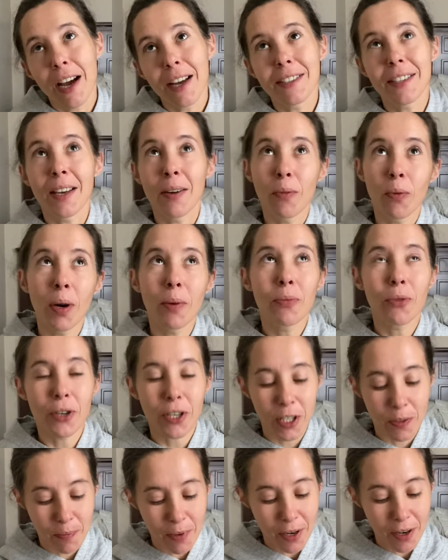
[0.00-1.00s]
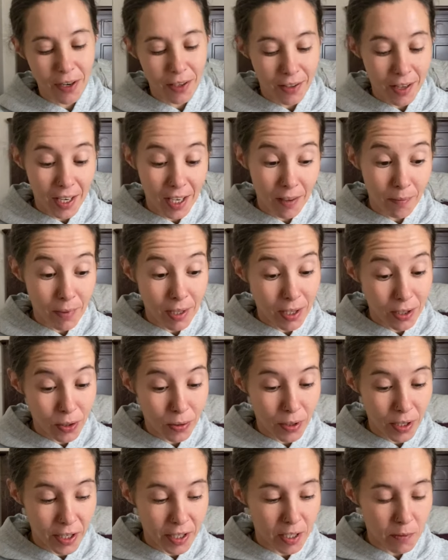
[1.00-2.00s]
I say one more spirit and they give me the
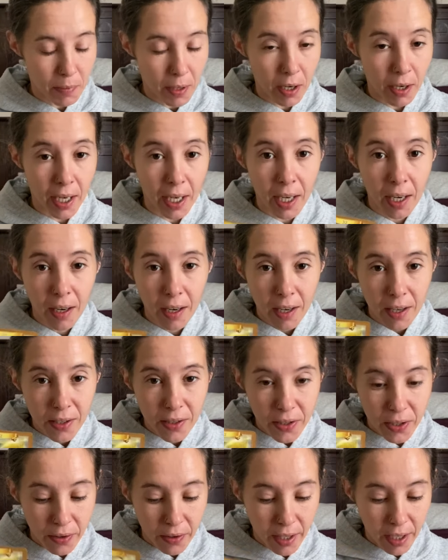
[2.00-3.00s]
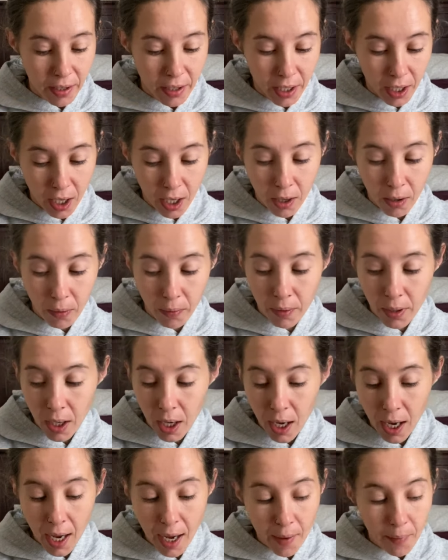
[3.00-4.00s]
door to spirit. So there you go.
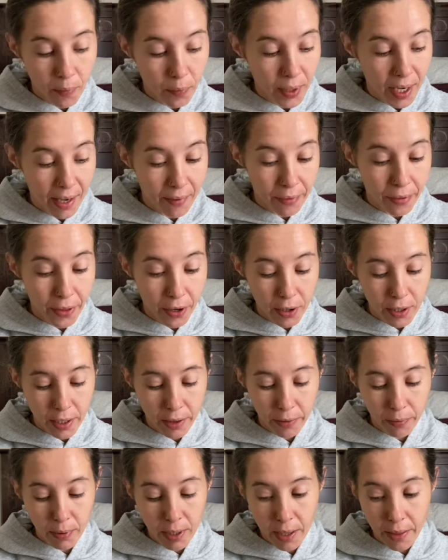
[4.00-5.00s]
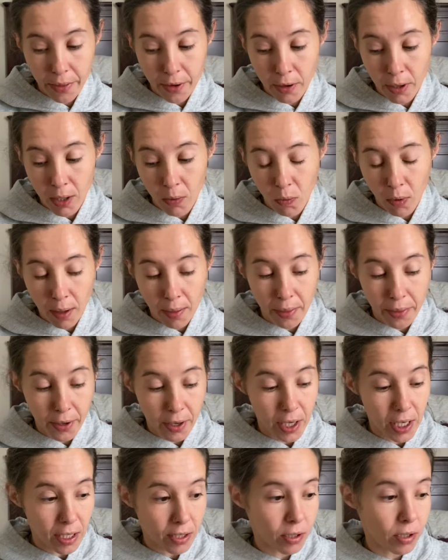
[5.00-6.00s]
Um, we have 33, 31,
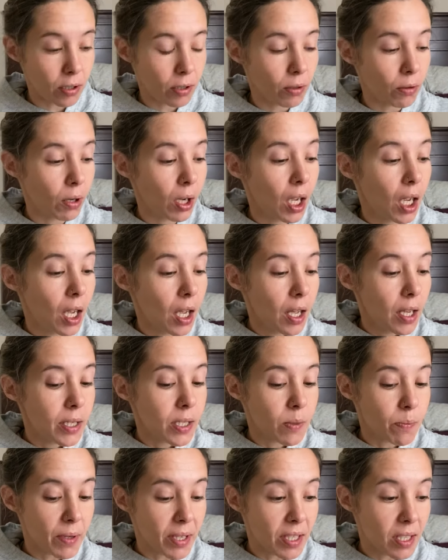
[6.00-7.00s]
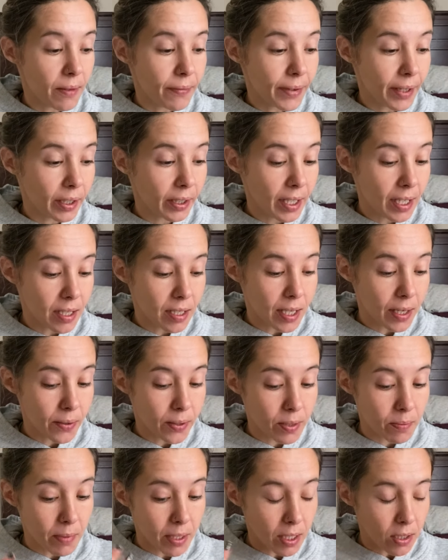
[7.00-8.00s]
32. Specifically, it
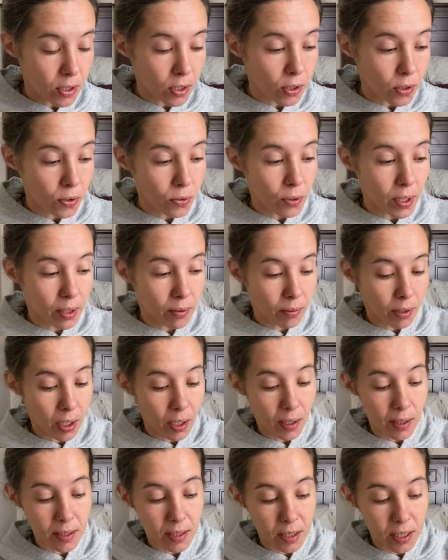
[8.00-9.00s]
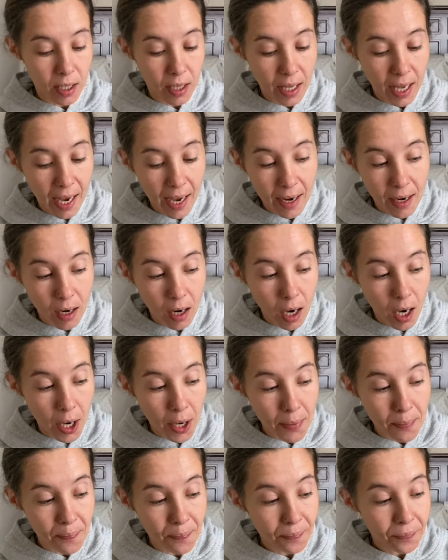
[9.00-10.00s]
tells me too in regards to that.
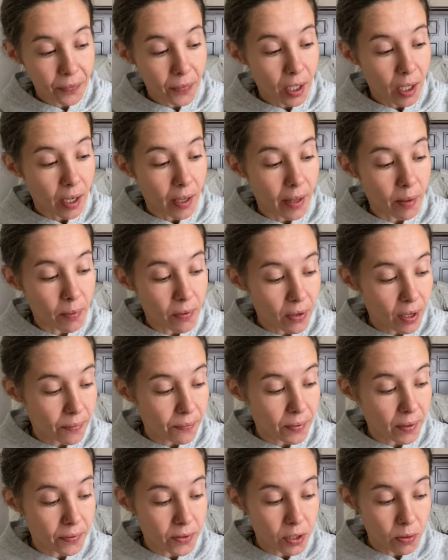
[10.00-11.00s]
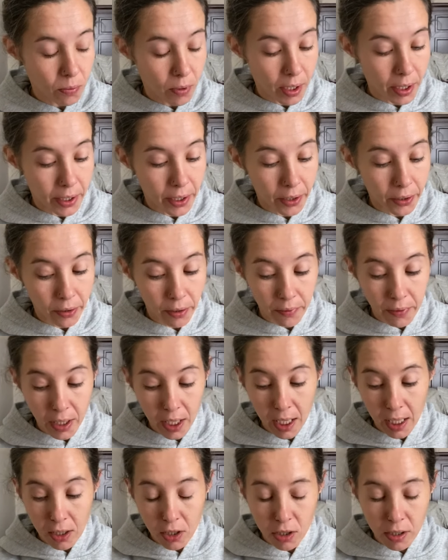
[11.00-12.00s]
Um, and then we've got 51, Healer of the
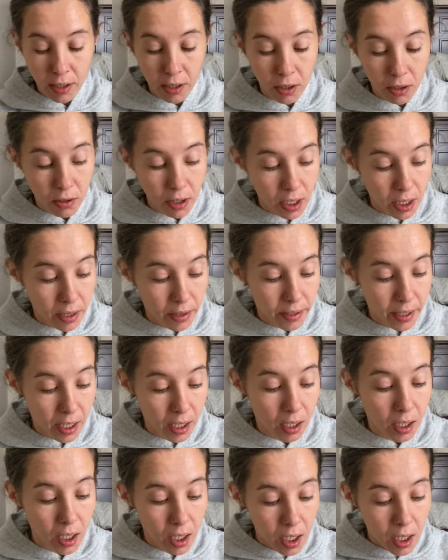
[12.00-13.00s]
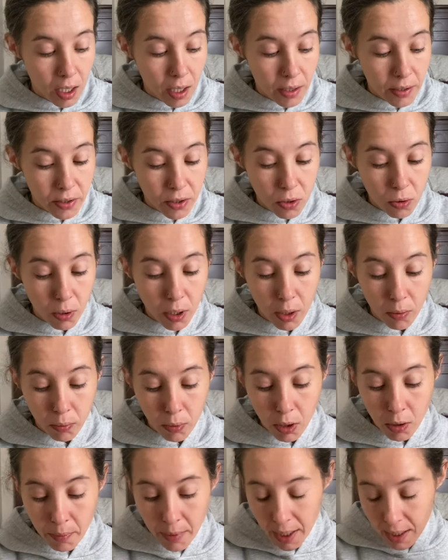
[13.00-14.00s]
Ages underneath there. Store to
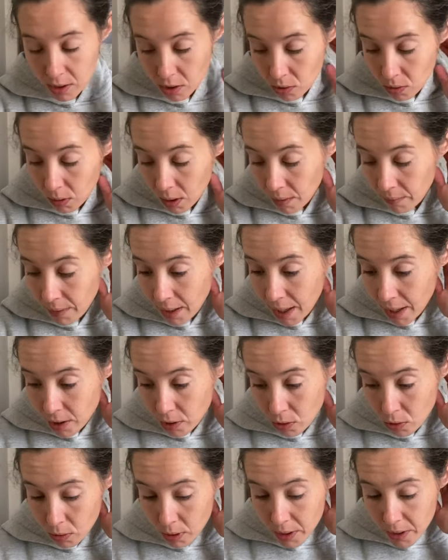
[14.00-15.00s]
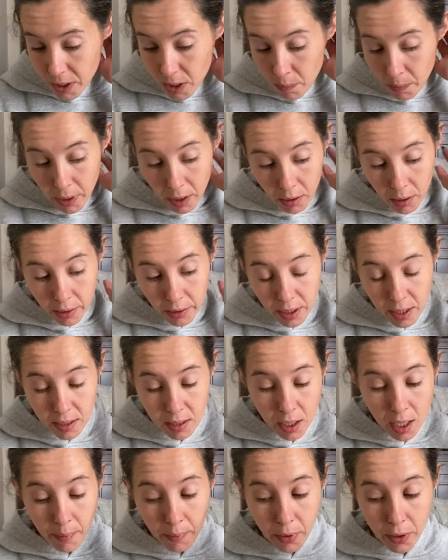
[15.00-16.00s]
romance, door to value, door to spirit. These
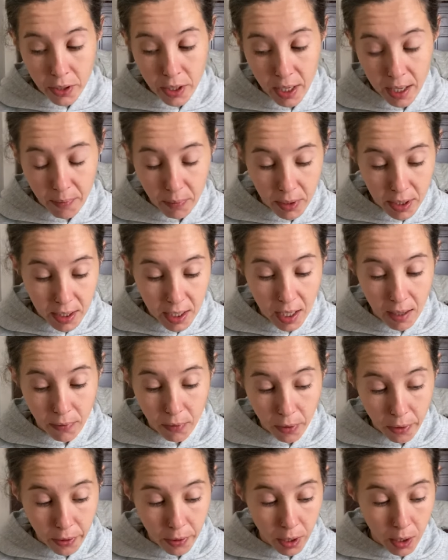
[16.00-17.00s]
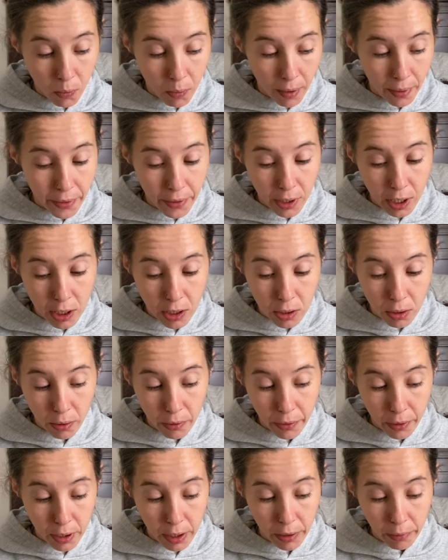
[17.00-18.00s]
numbers, I would say if you're 31, 32,
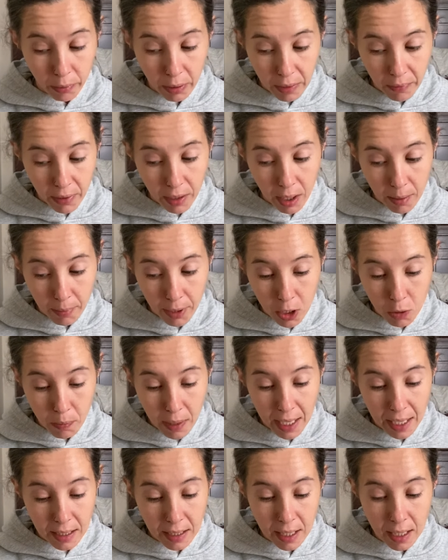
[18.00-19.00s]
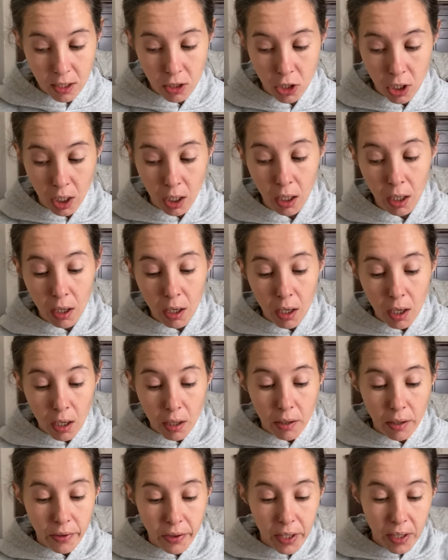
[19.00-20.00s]
33, very much pay attention
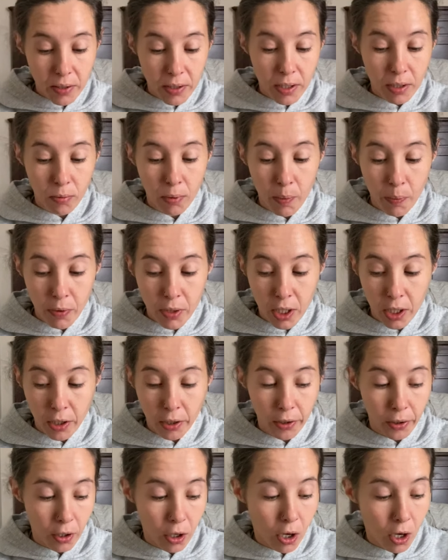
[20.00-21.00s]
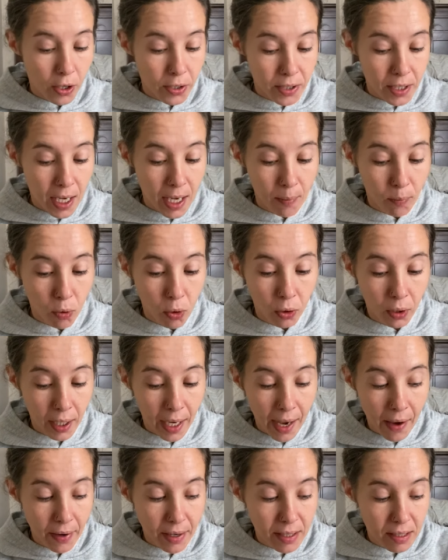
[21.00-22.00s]
that these three particular cards came rolling
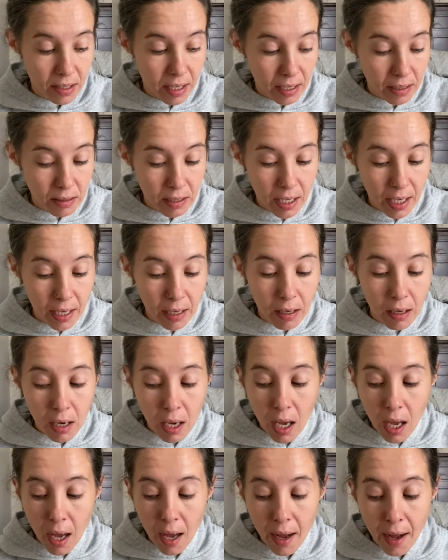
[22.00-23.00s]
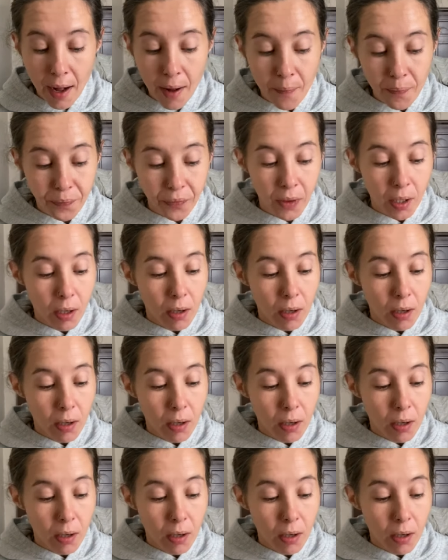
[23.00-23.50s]
out as they did. Um,